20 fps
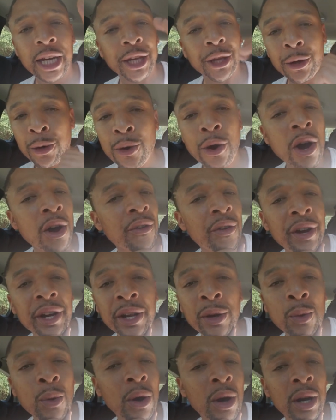you
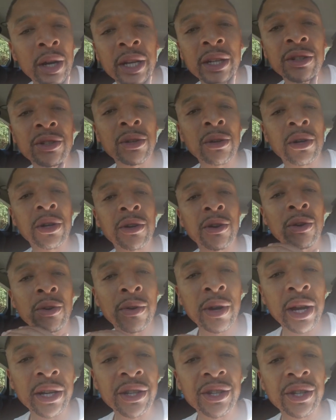already walk into a
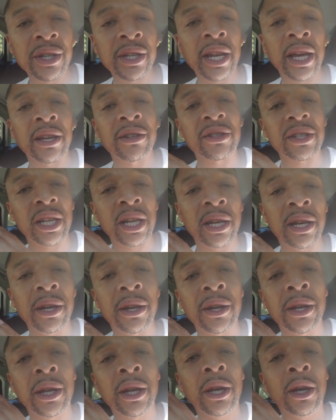direction that's
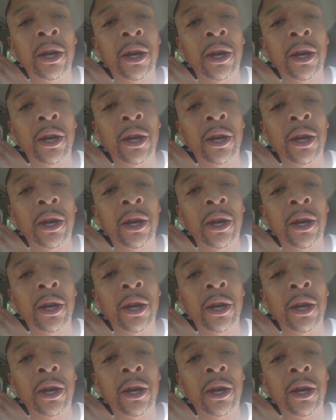in